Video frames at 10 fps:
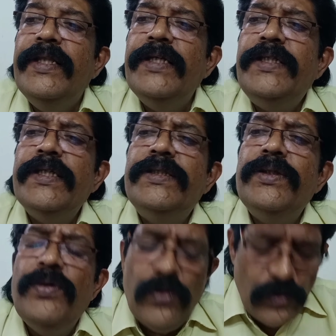This is
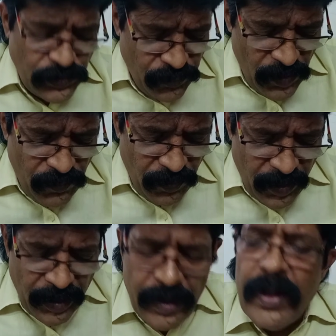useful
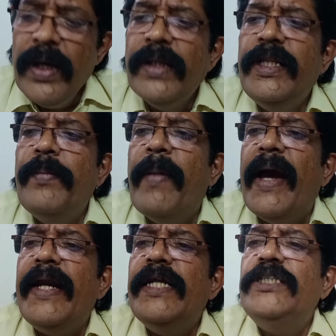for the
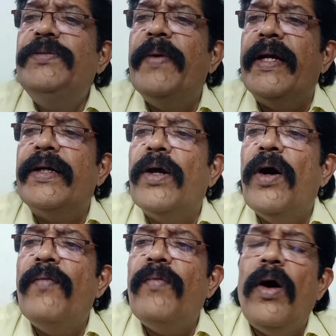management
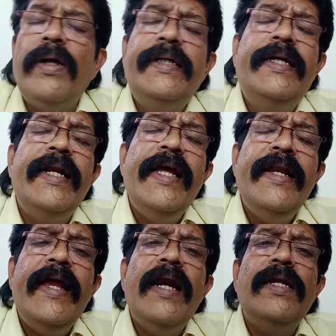of
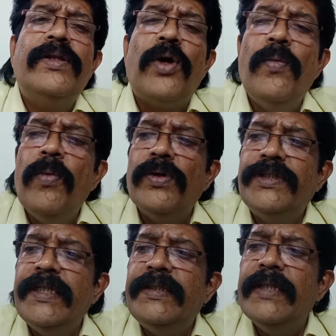arterial
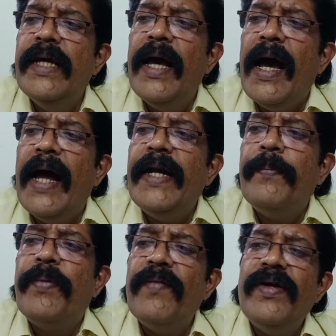thrombosis and
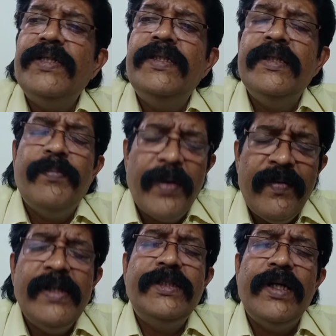
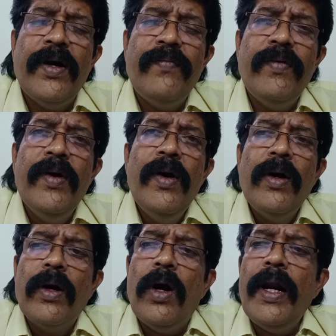prevention of
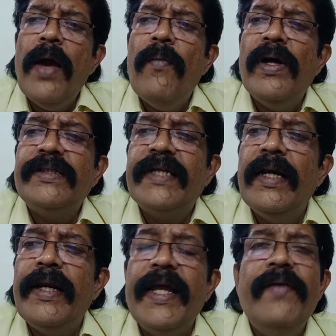
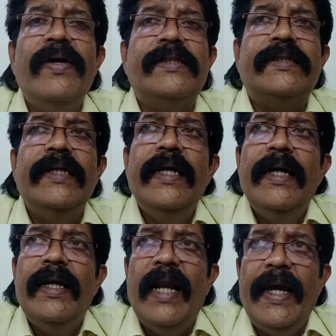cardiovascular events
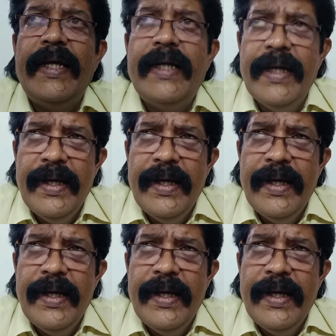like